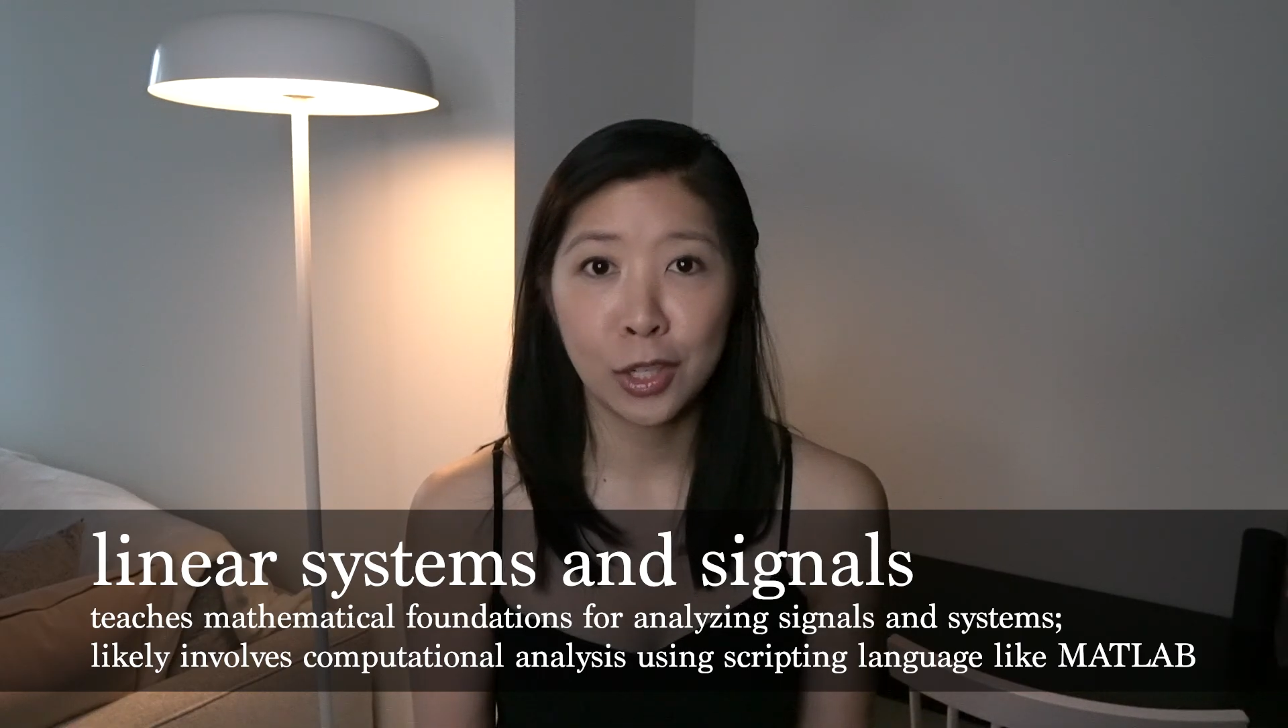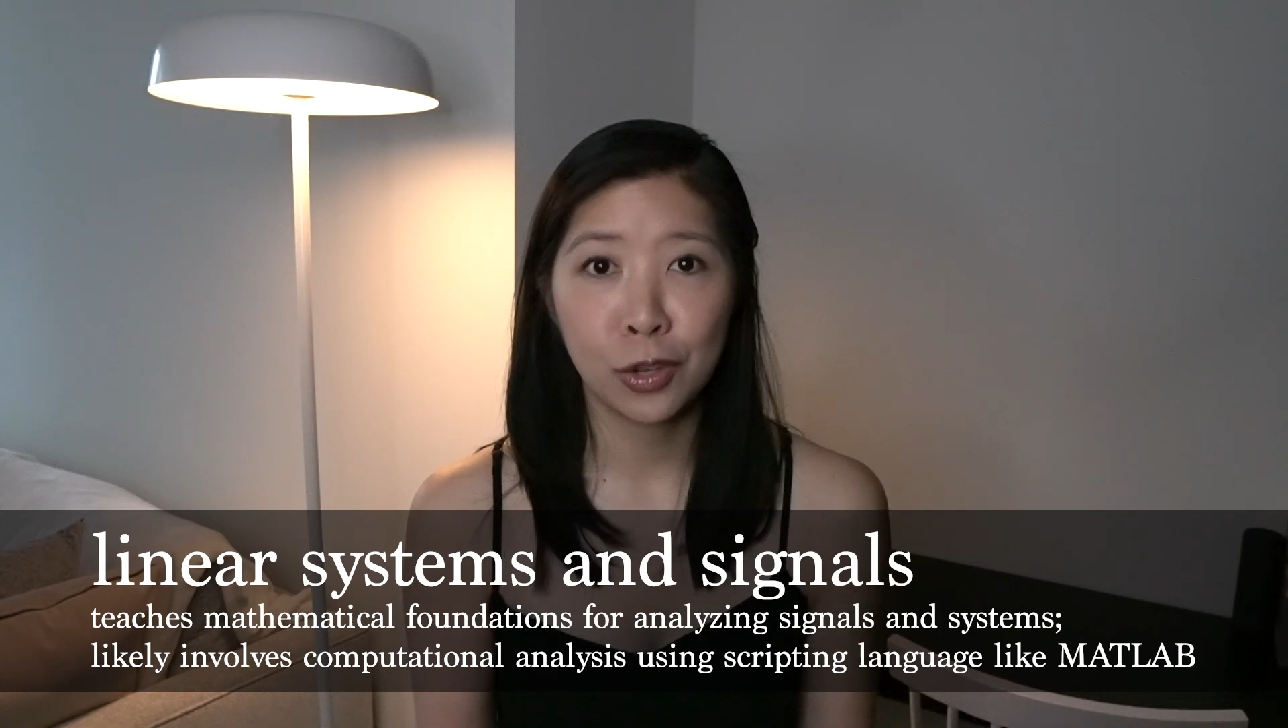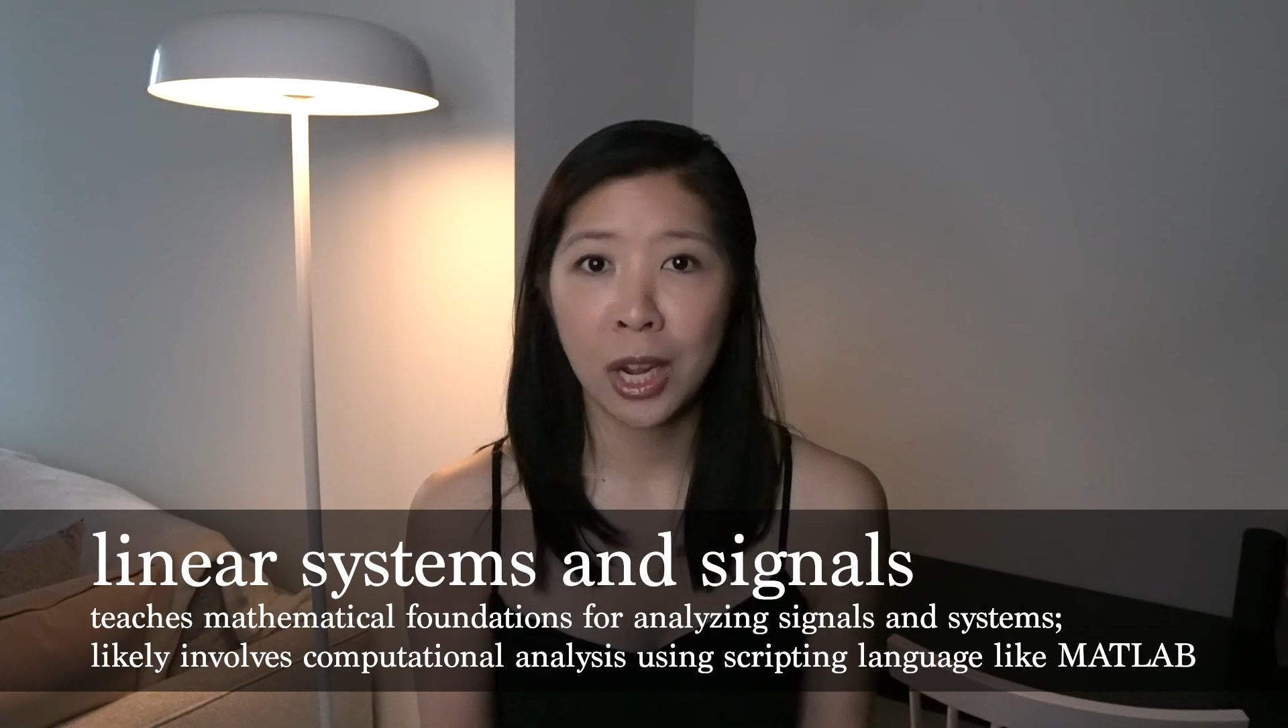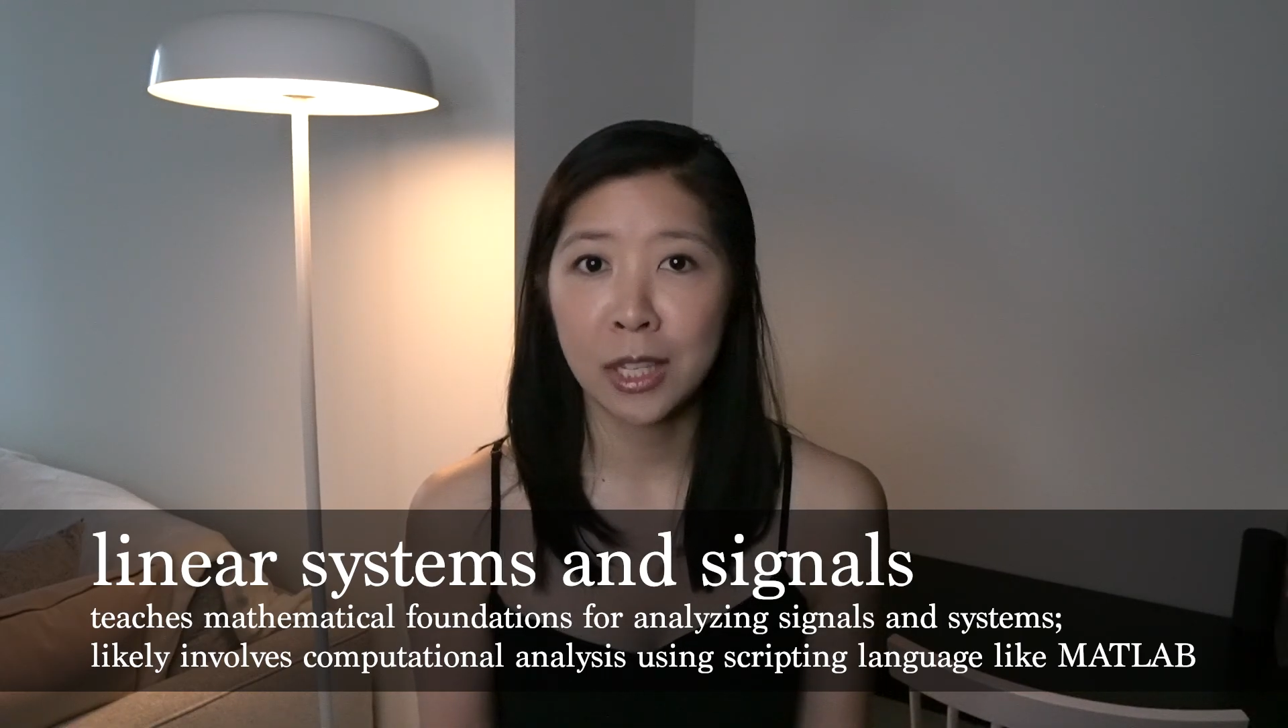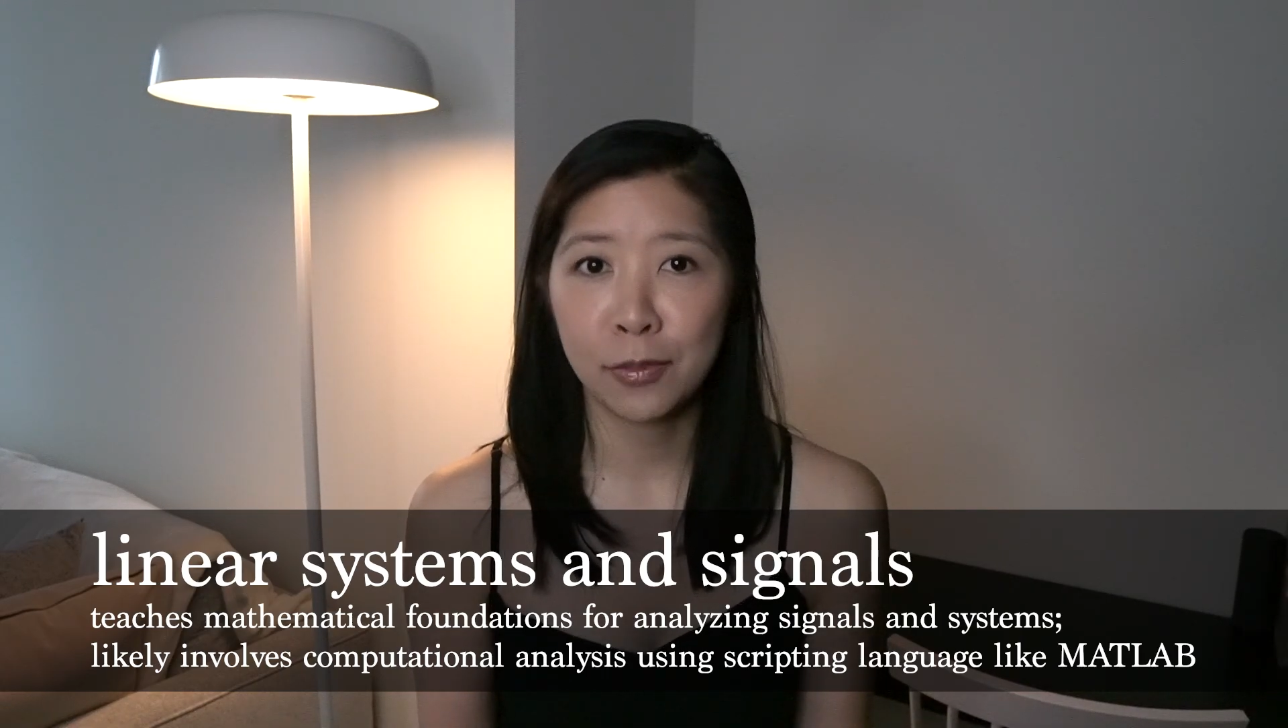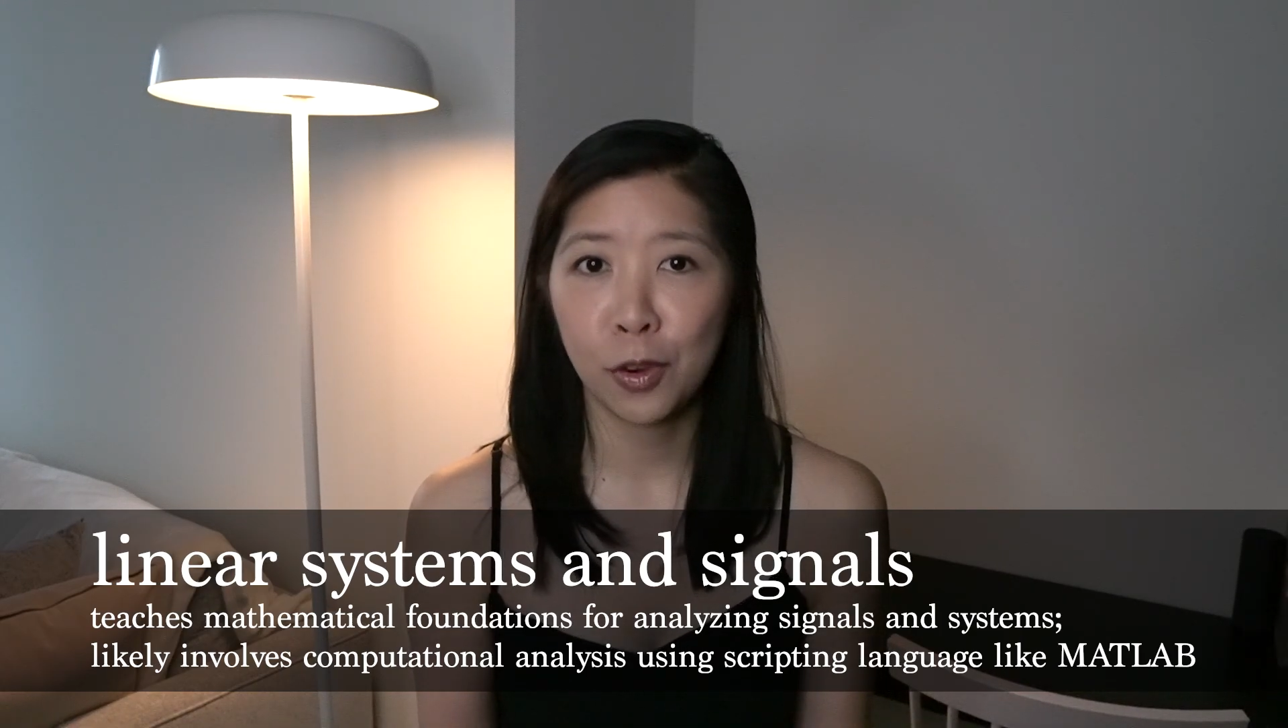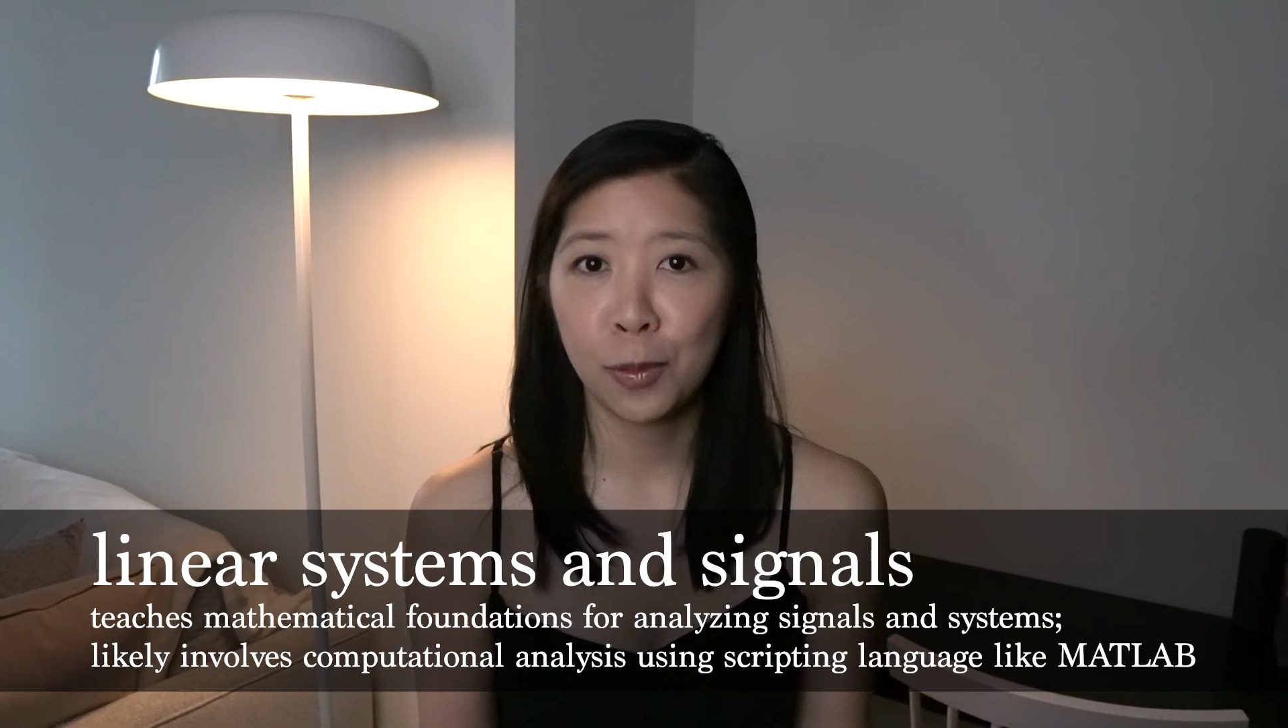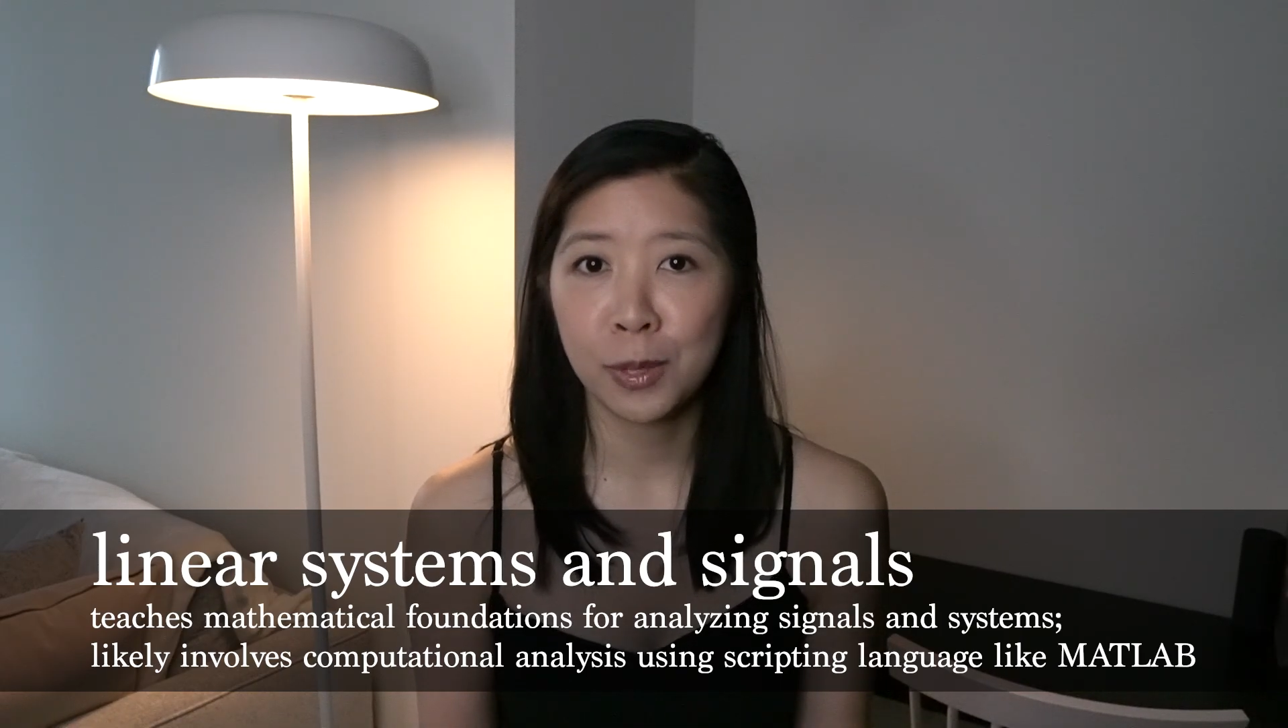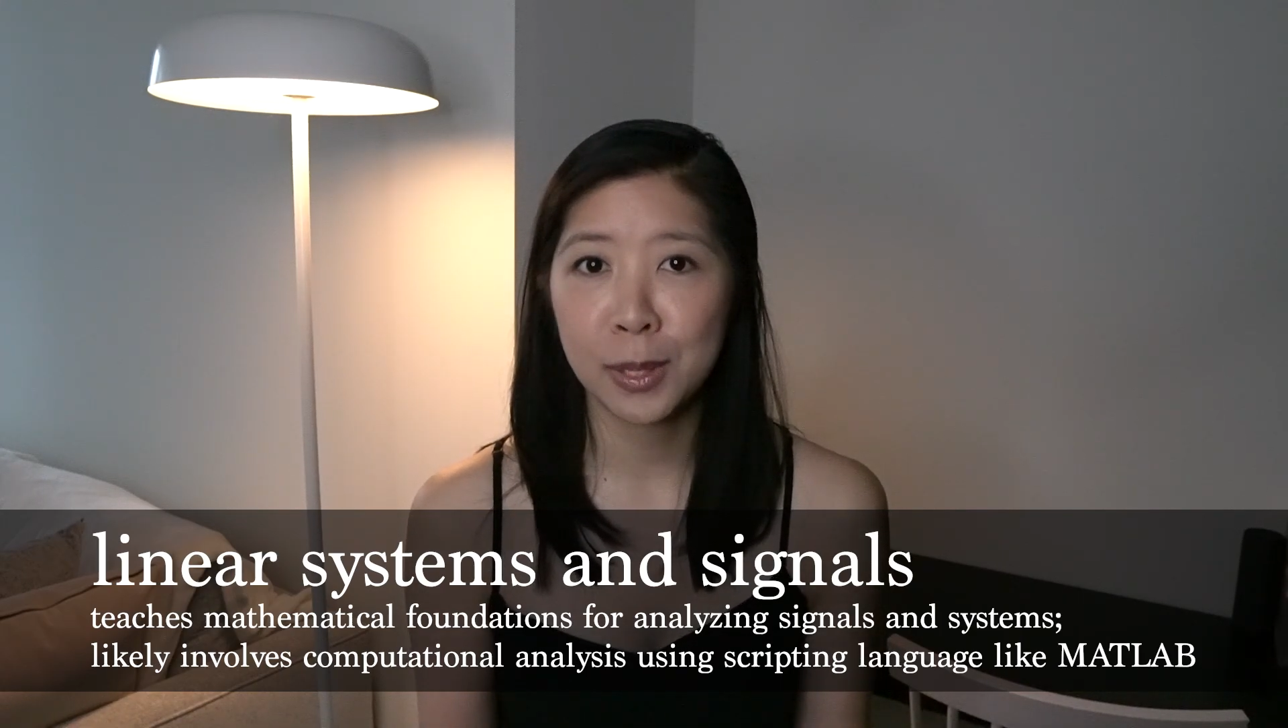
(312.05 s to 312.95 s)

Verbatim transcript: transformed